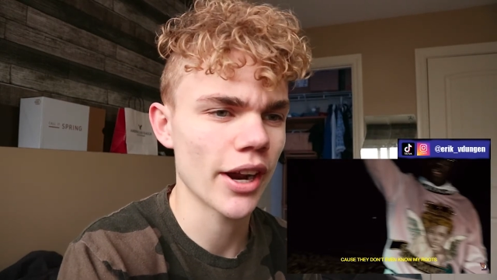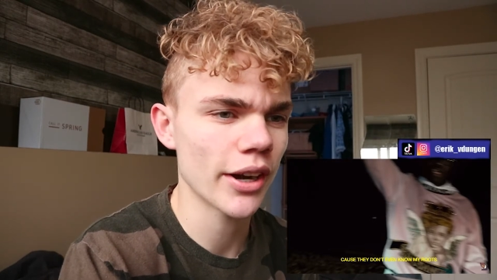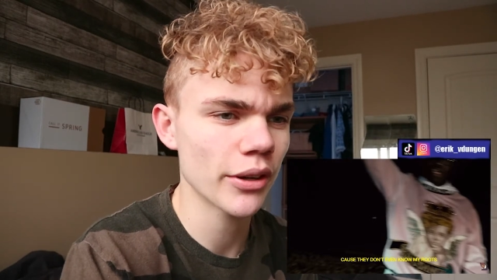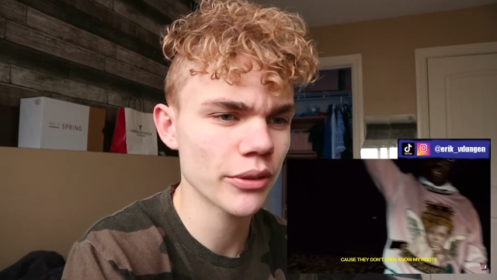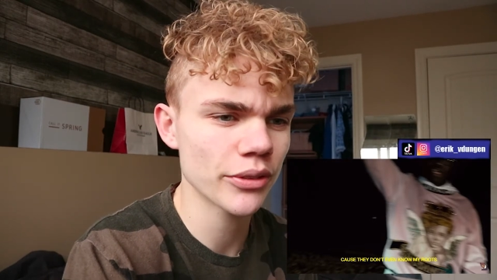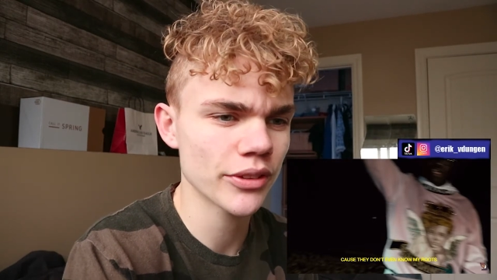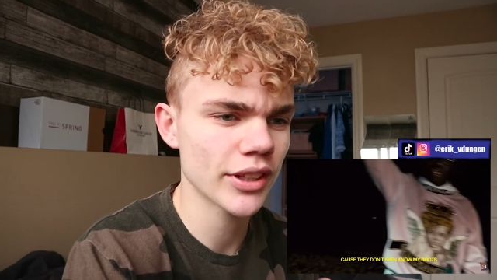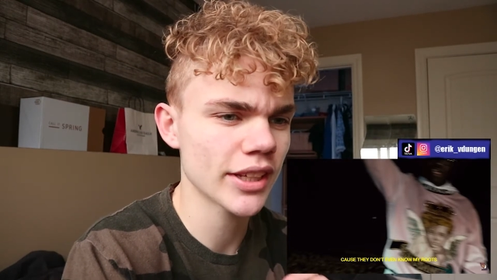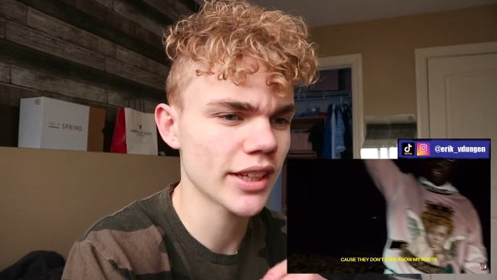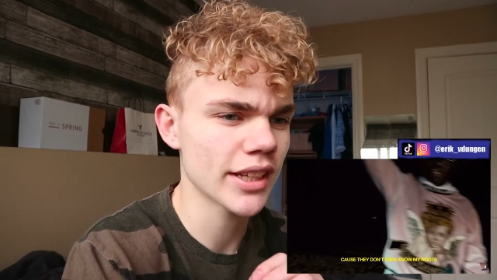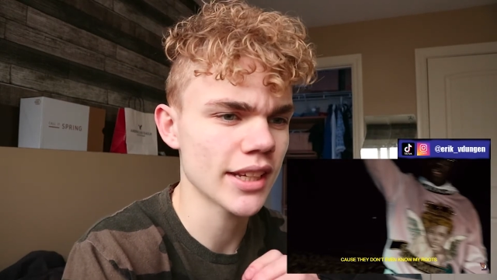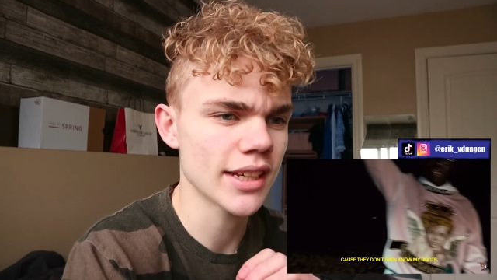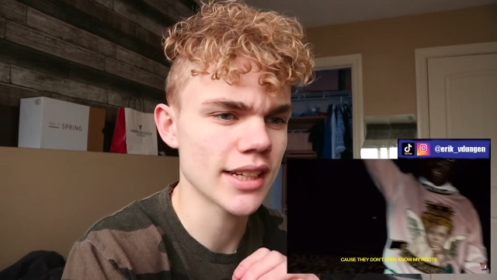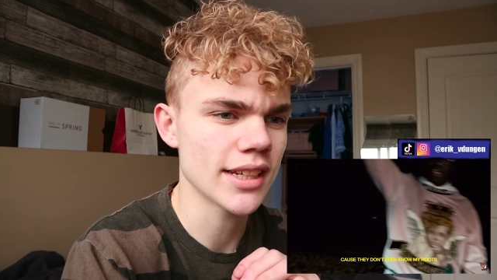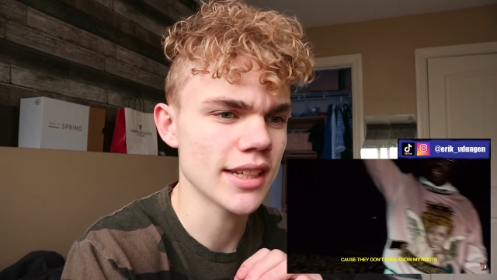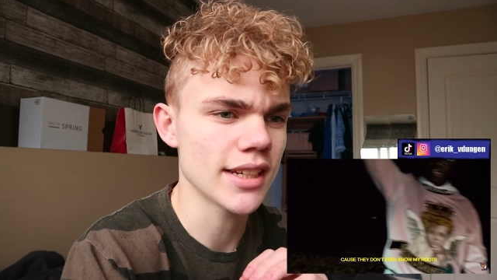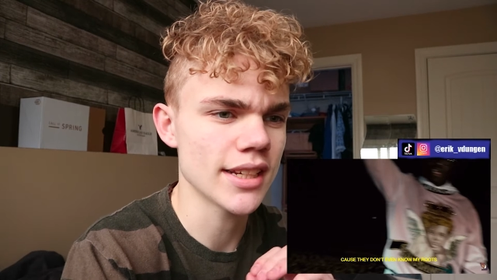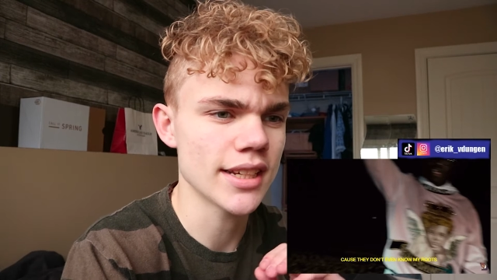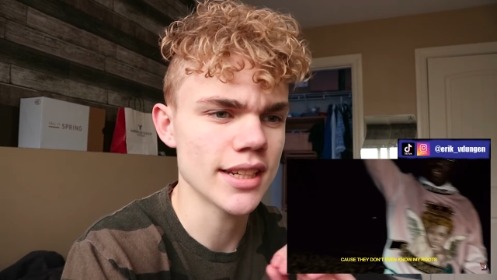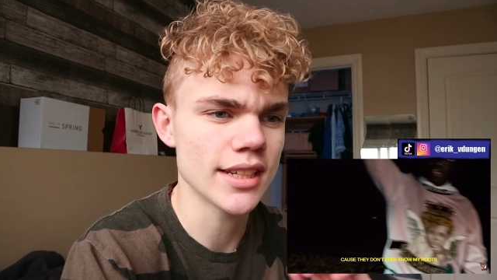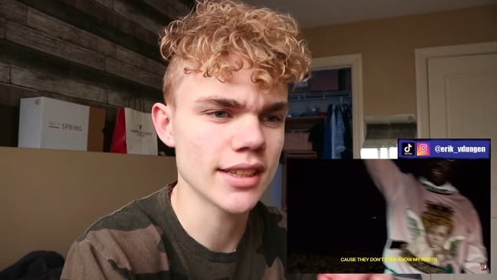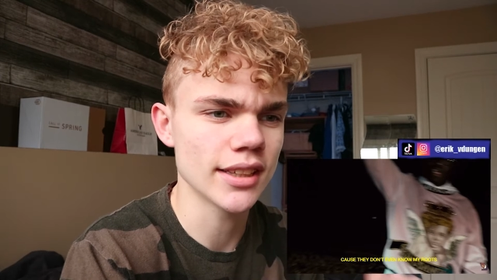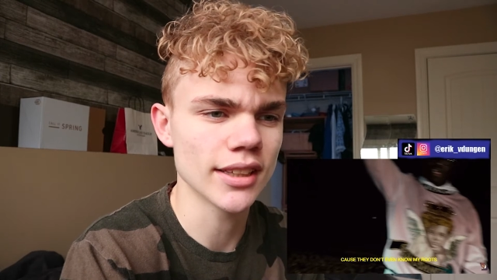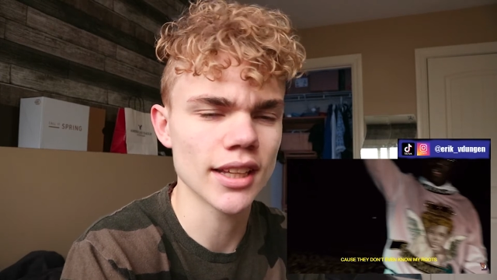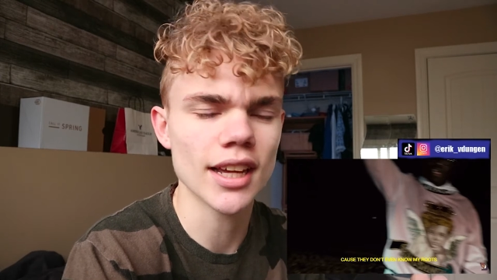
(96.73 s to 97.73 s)
I don't think
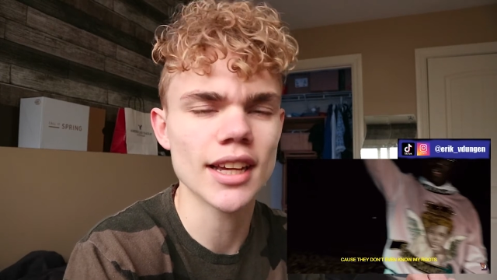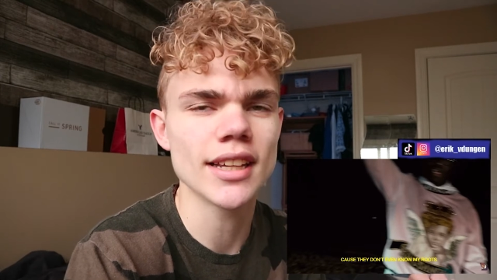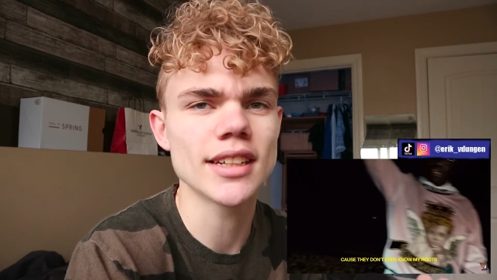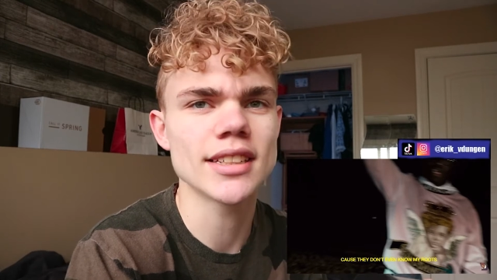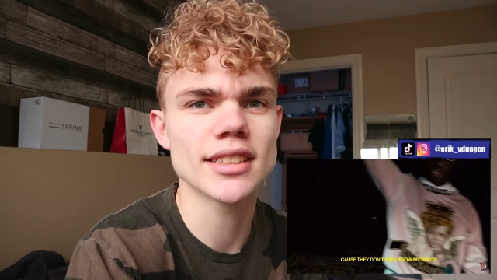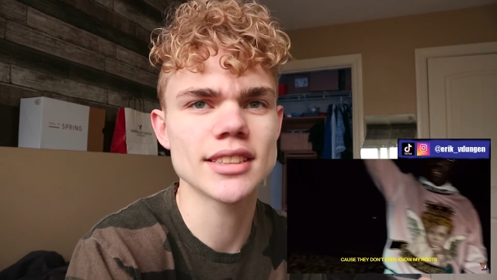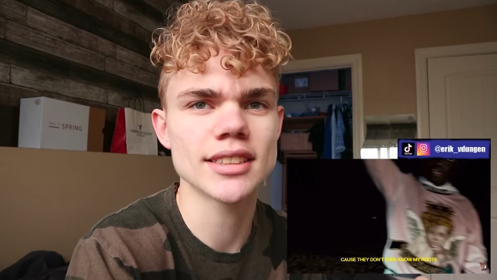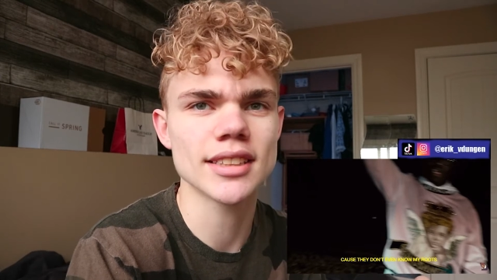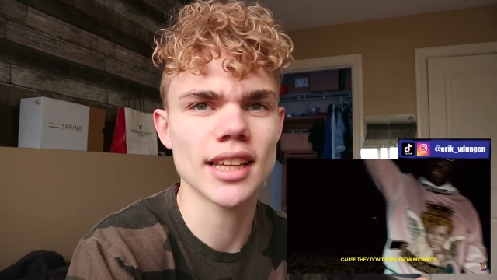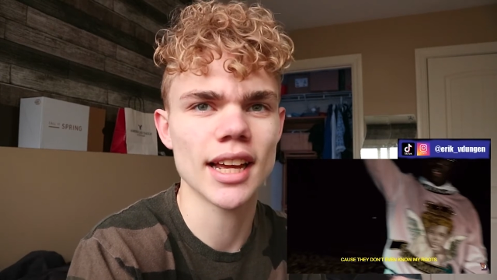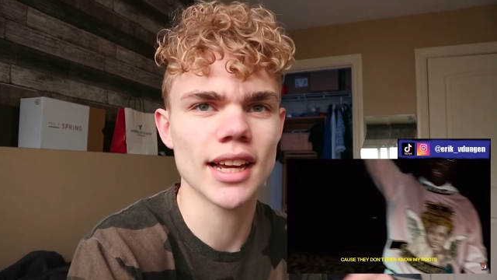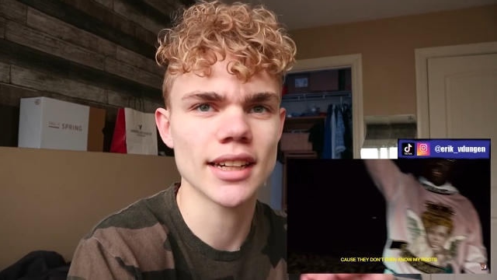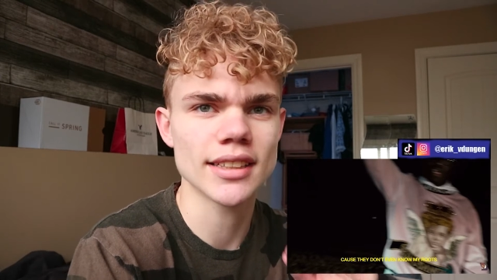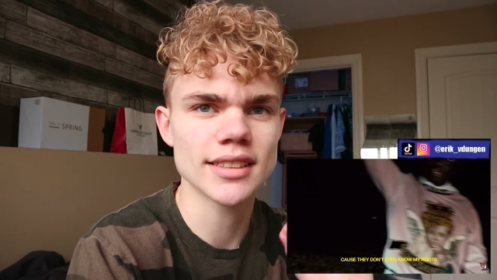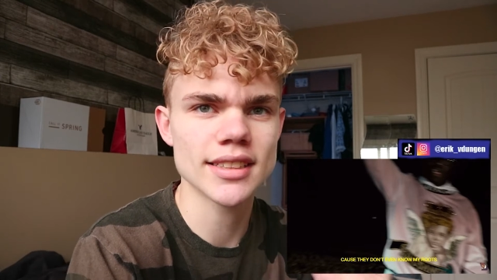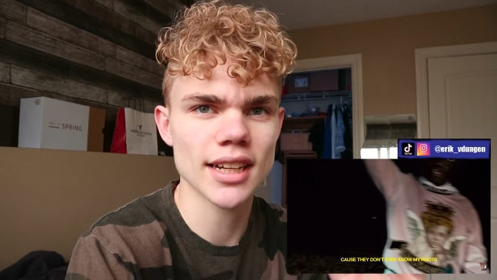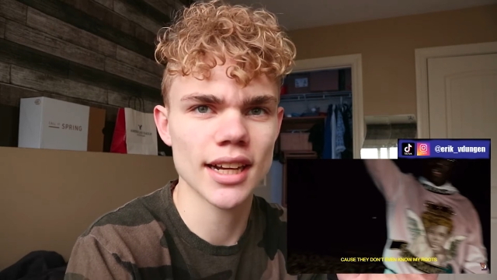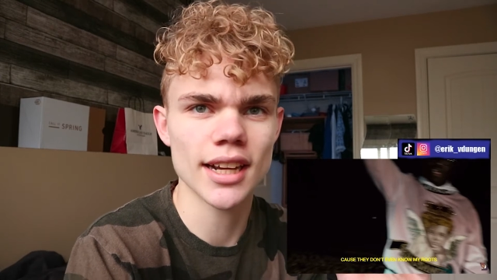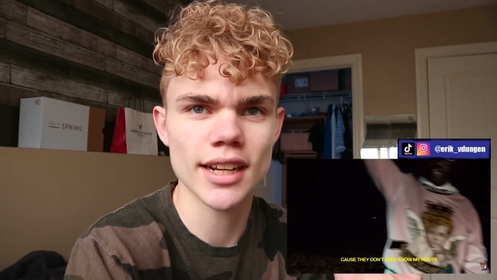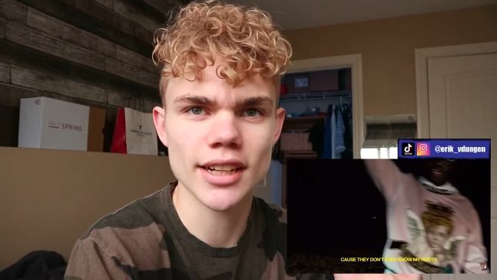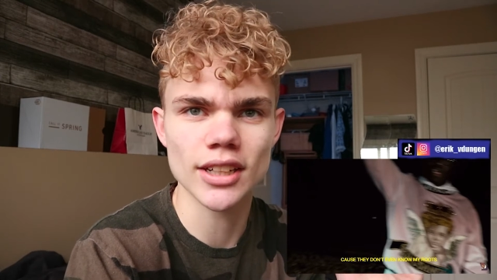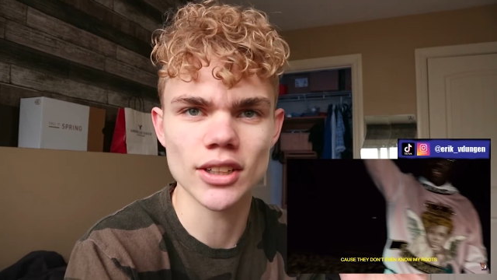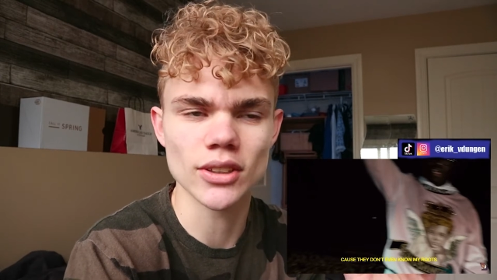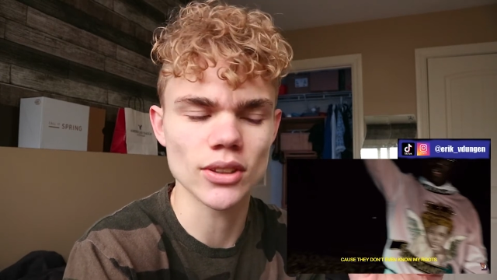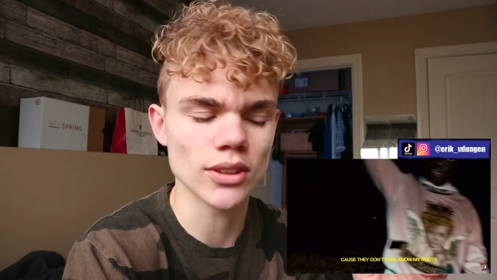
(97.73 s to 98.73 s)
he likes that
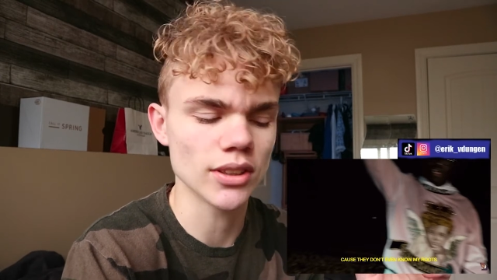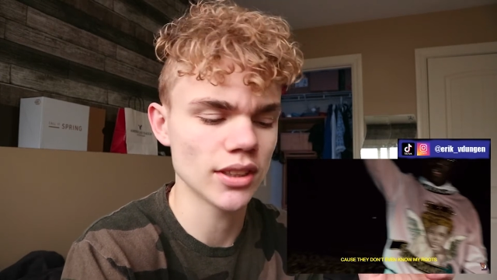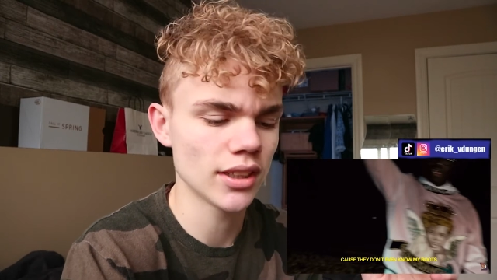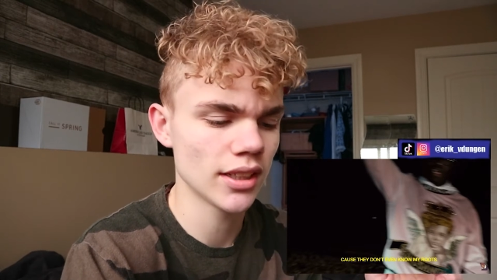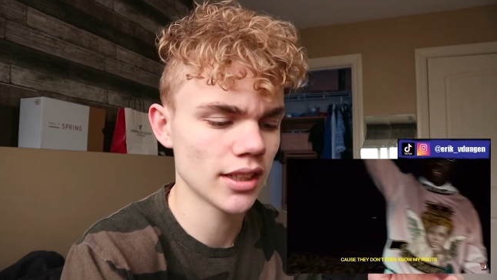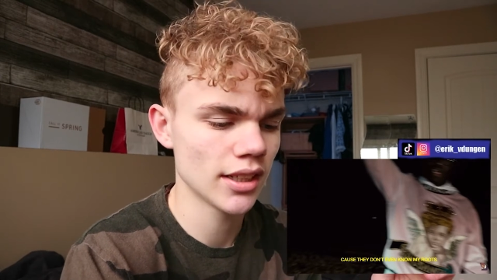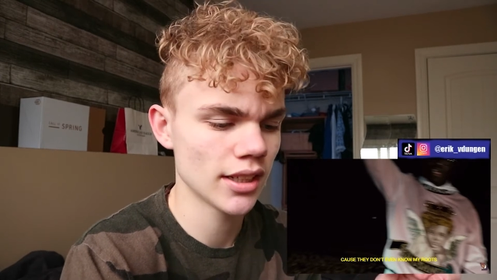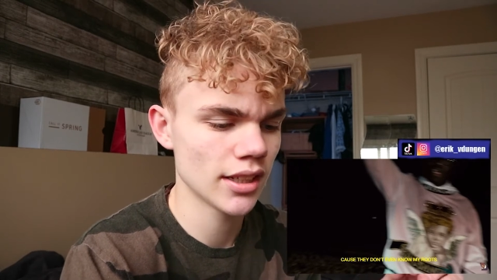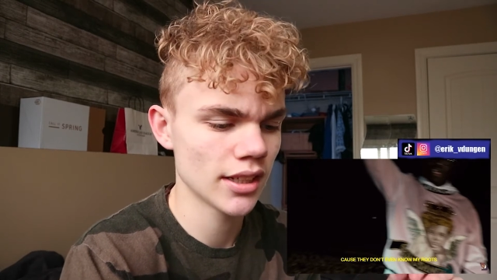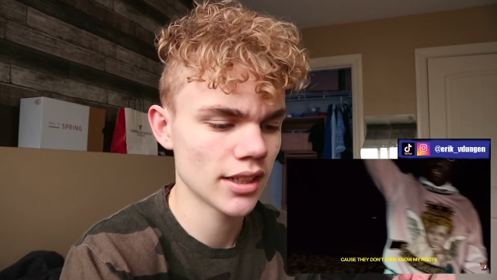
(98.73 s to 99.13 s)
title.